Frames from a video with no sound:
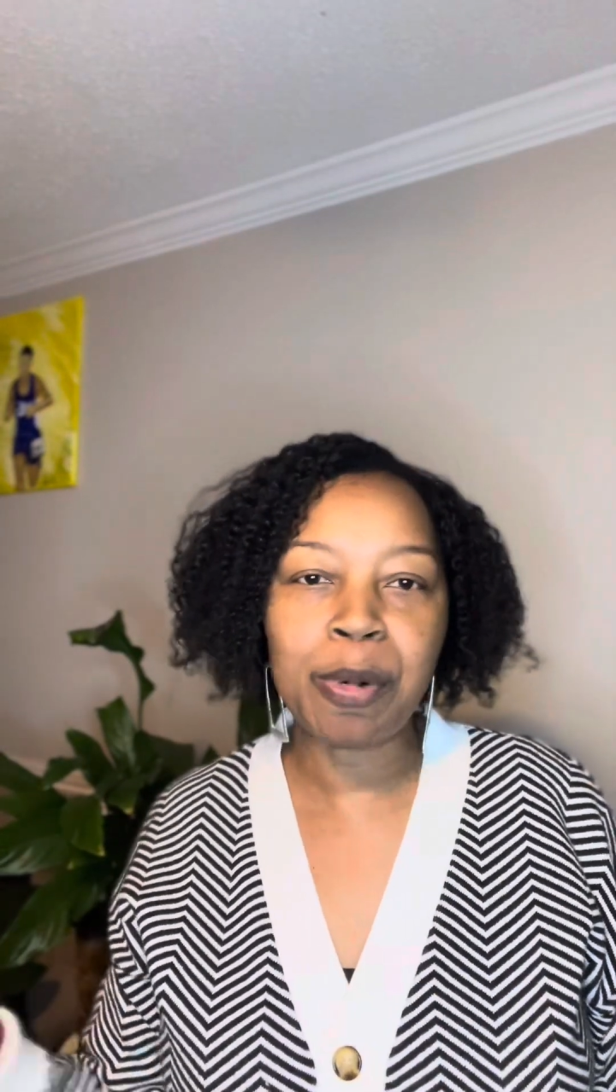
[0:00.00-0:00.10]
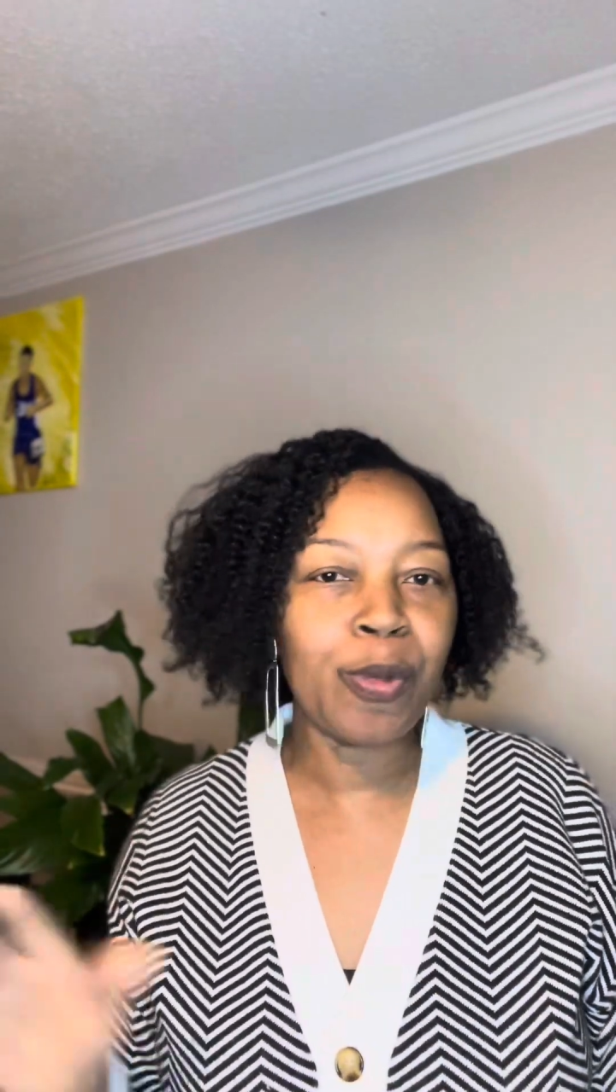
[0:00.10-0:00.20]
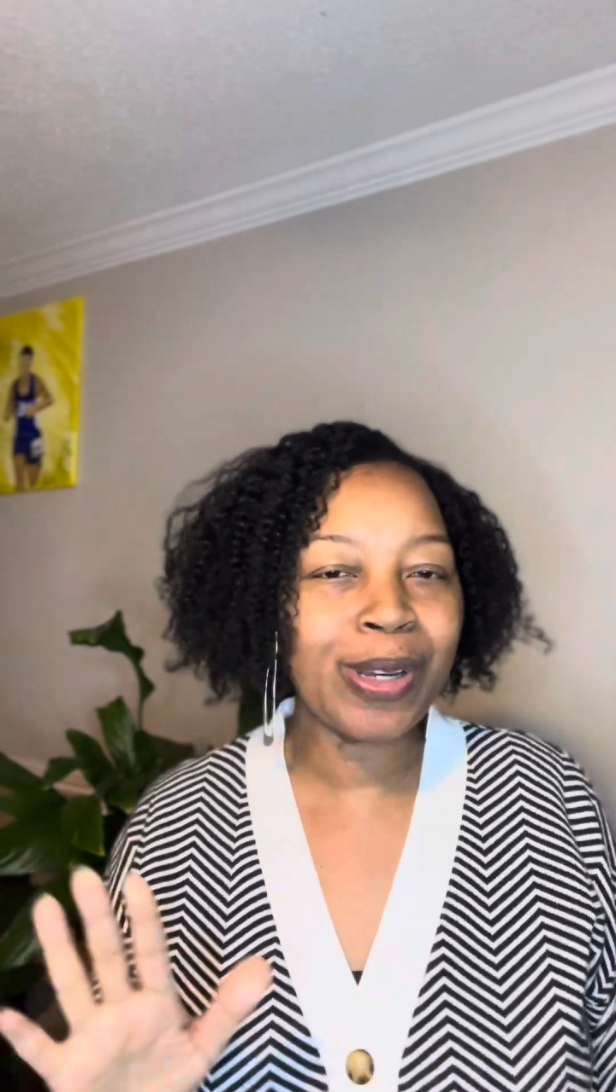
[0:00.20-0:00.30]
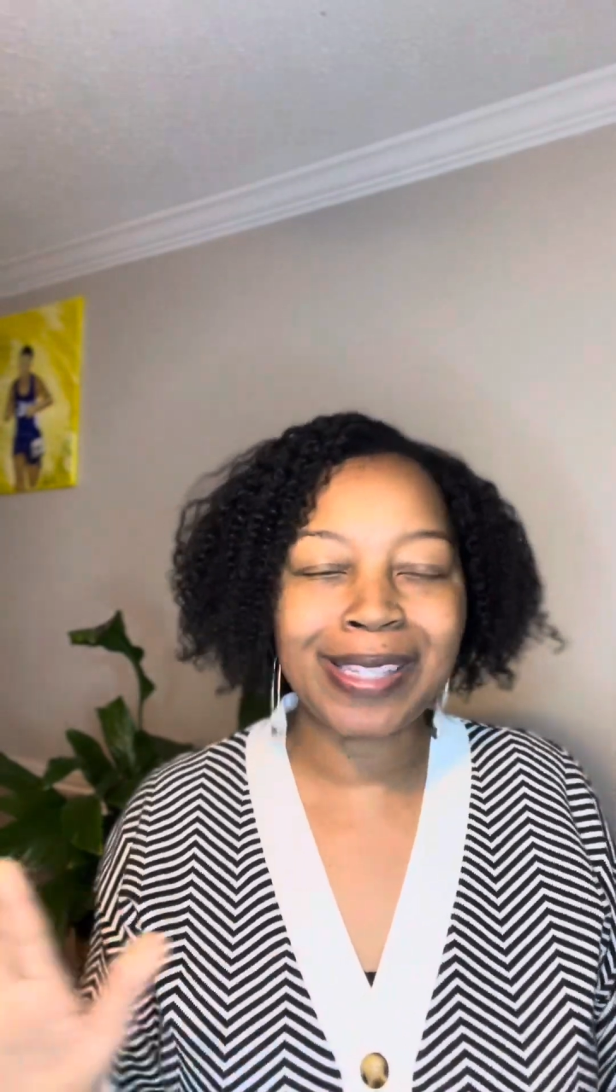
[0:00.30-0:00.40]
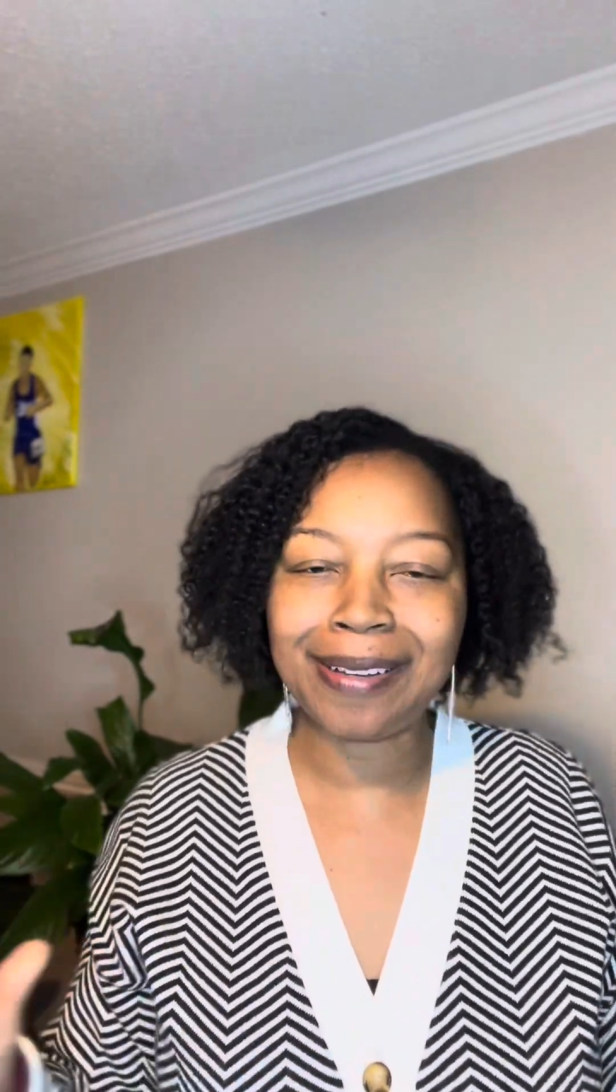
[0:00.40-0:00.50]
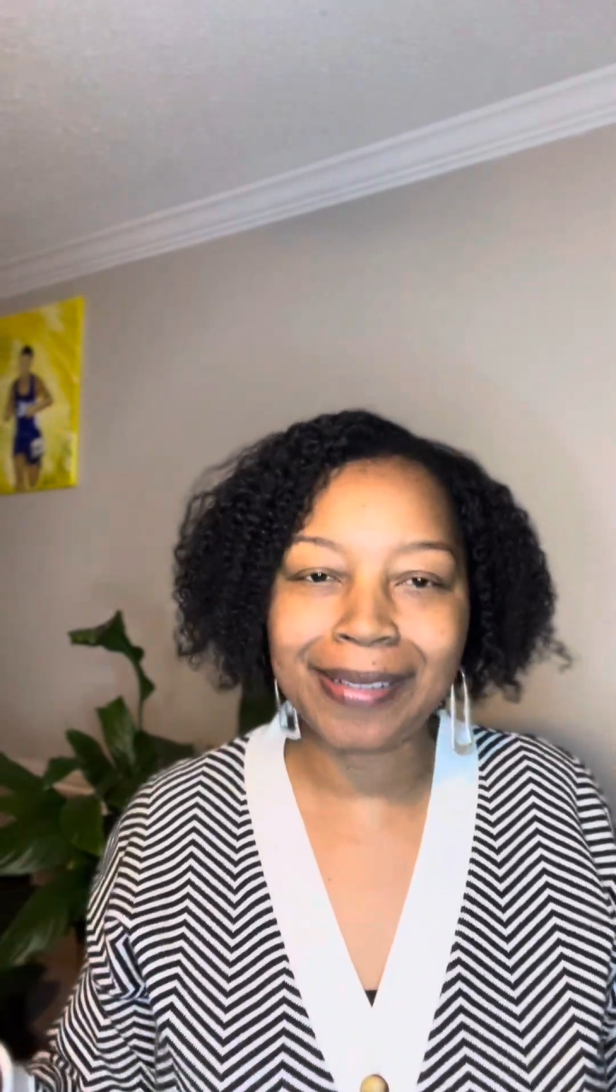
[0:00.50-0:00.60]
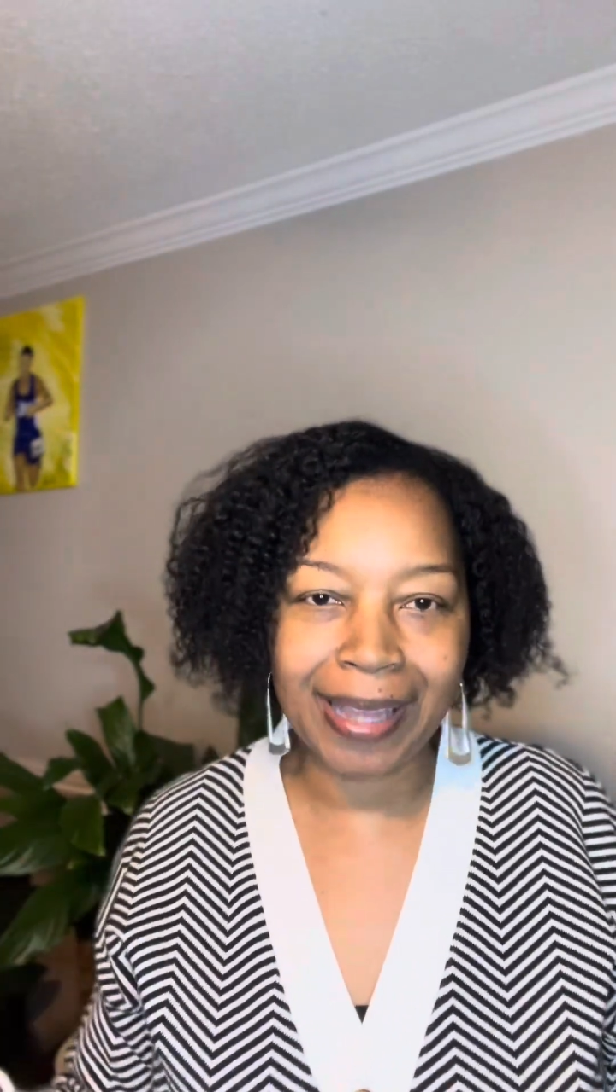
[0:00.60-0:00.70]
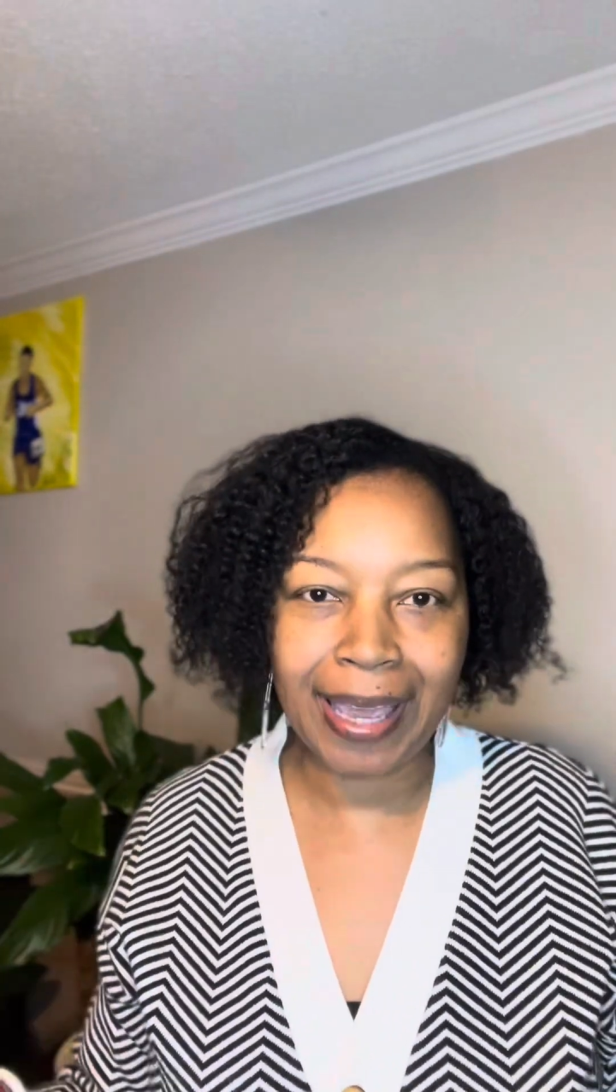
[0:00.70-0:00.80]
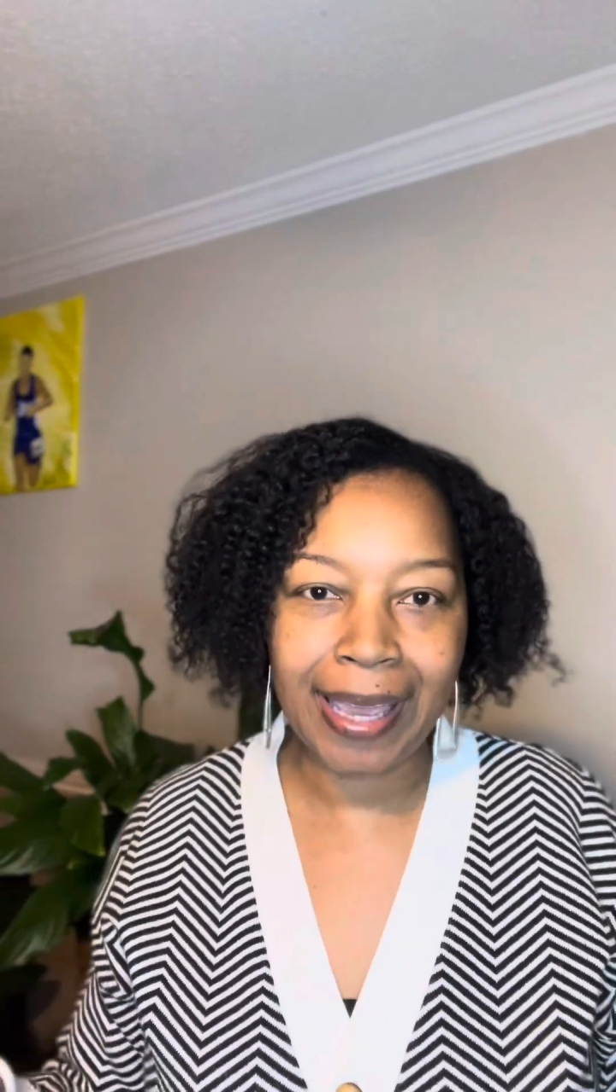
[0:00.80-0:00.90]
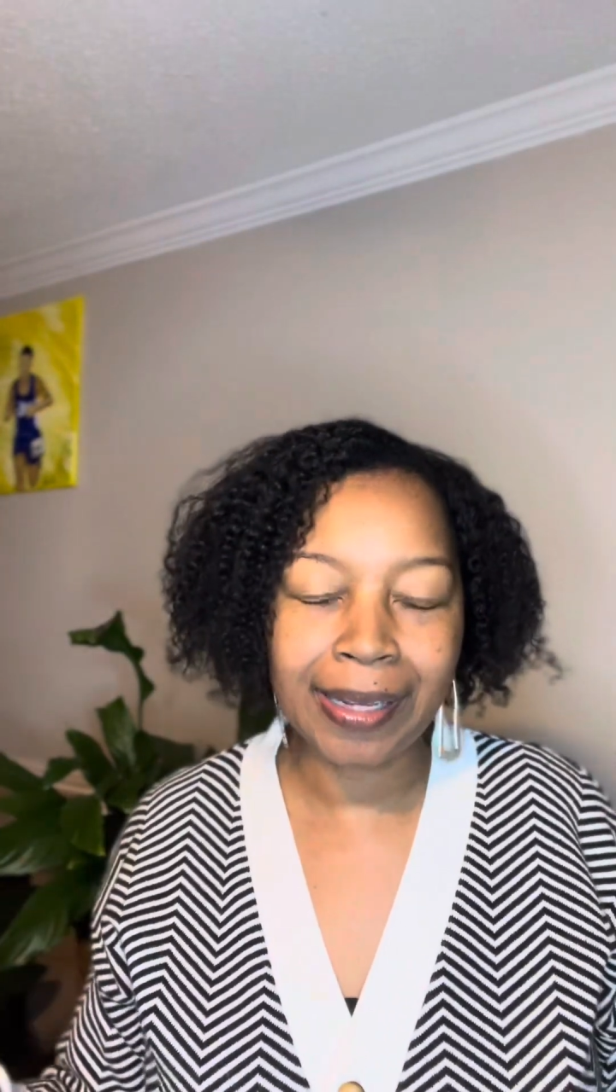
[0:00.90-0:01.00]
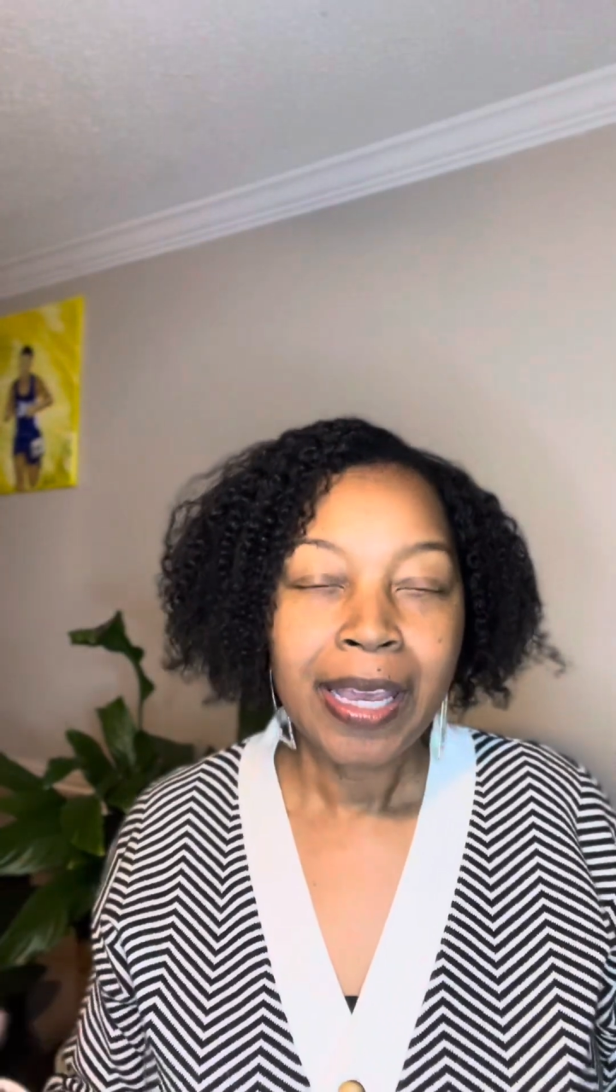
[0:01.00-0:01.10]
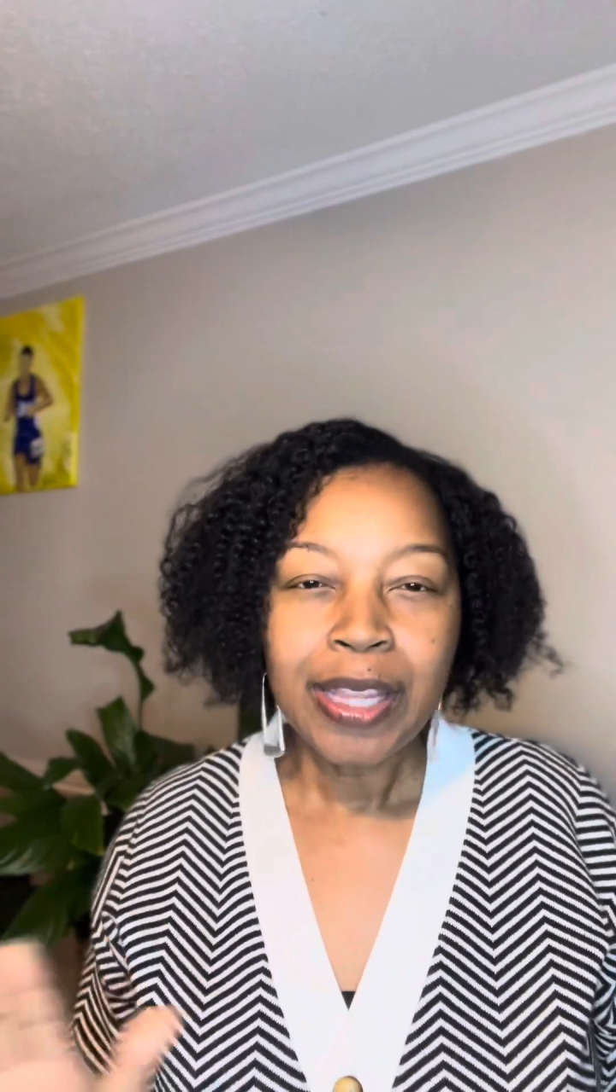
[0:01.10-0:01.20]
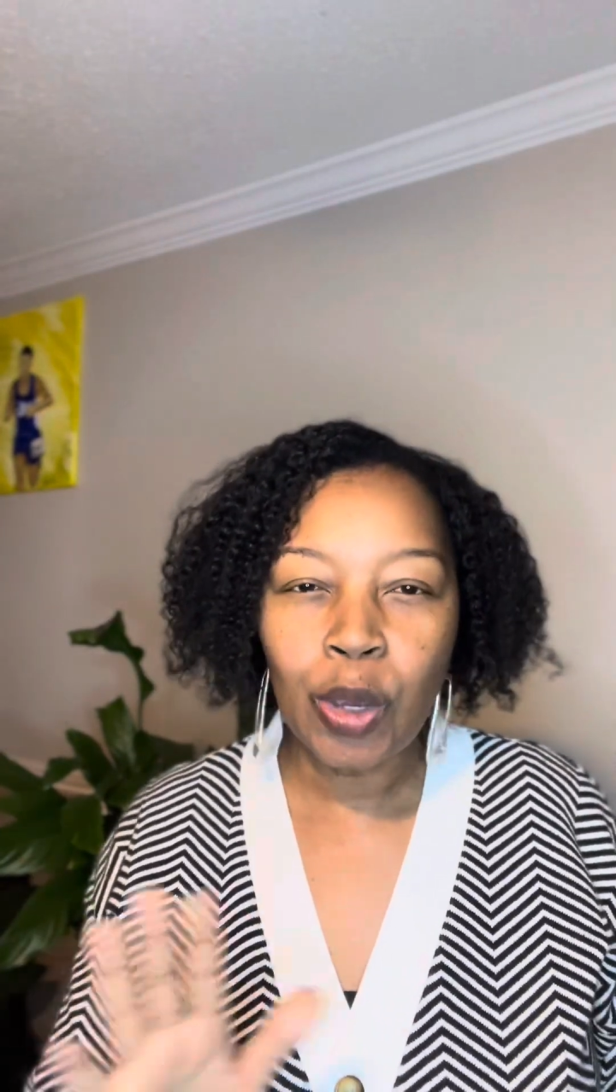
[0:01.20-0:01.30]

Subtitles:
But we're so glad